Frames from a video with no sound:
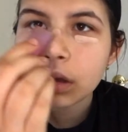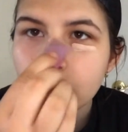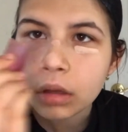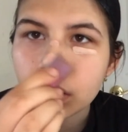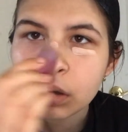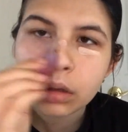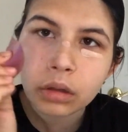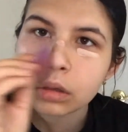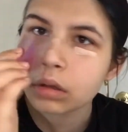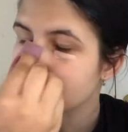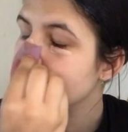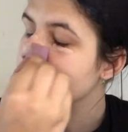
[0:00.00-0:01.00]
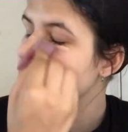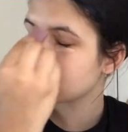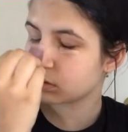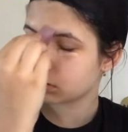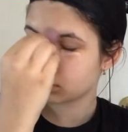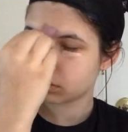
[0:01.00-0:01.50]
that out, that's
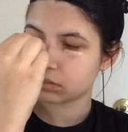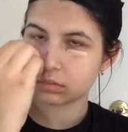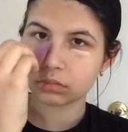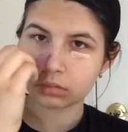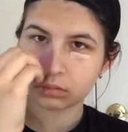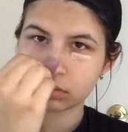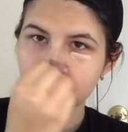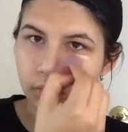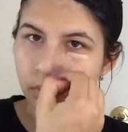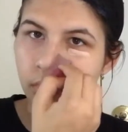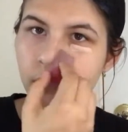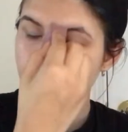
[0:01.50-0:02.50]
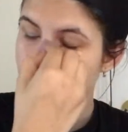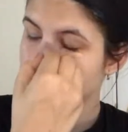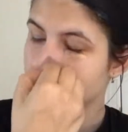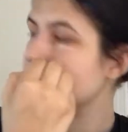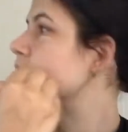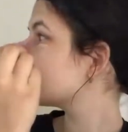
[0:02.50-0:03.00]
kind of basically it for the
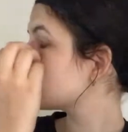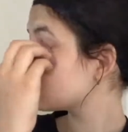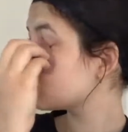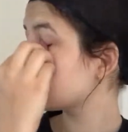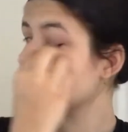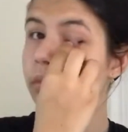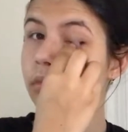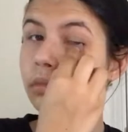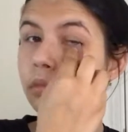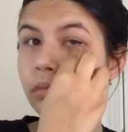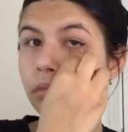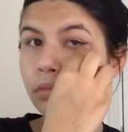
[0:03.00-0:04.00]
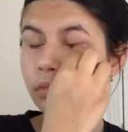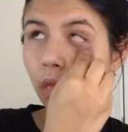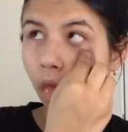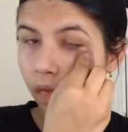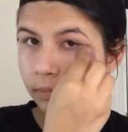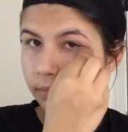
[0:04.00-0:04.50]
base makeup.
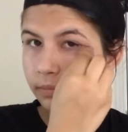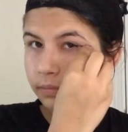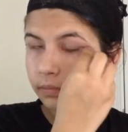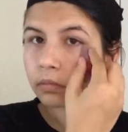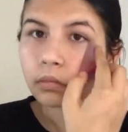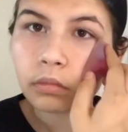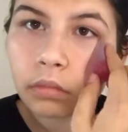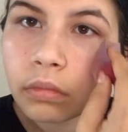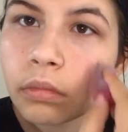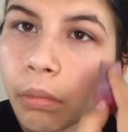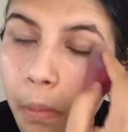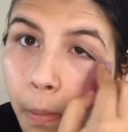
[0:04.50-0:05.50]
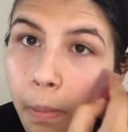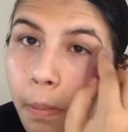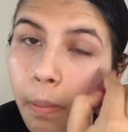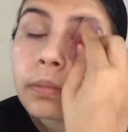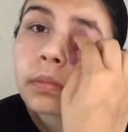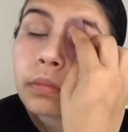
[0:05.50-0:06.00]
So
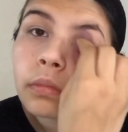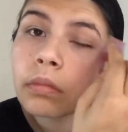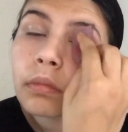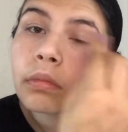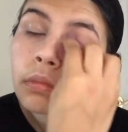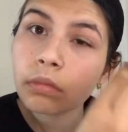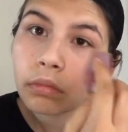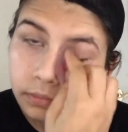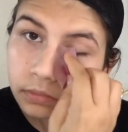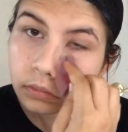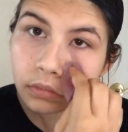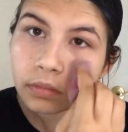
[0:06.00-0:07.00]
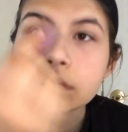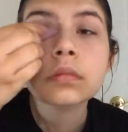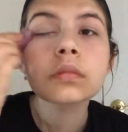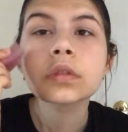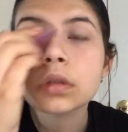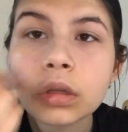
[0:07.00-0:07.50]
now we can move on to
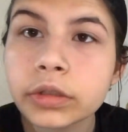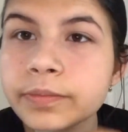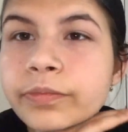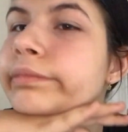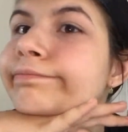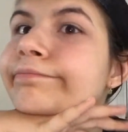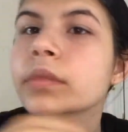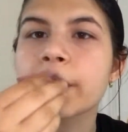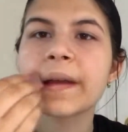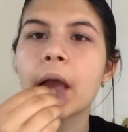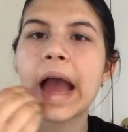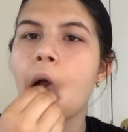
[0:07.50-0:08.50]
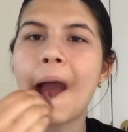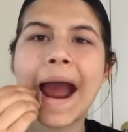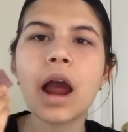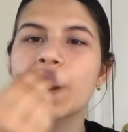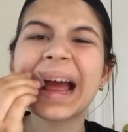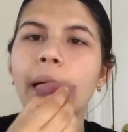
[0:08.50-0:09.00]
kind of an
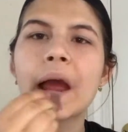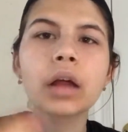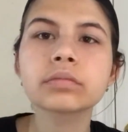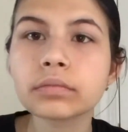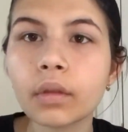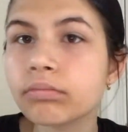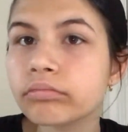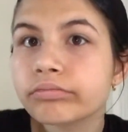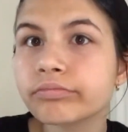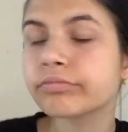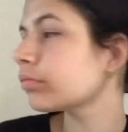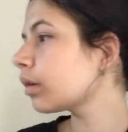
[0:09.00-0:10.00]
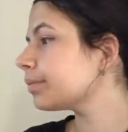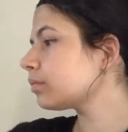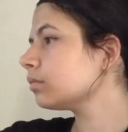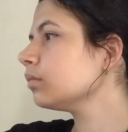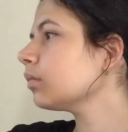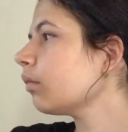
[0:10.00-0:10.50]
eyeshadow, kind of not,
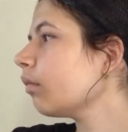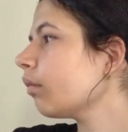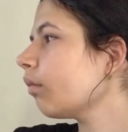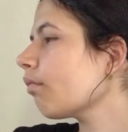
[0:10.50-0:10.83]
whatever.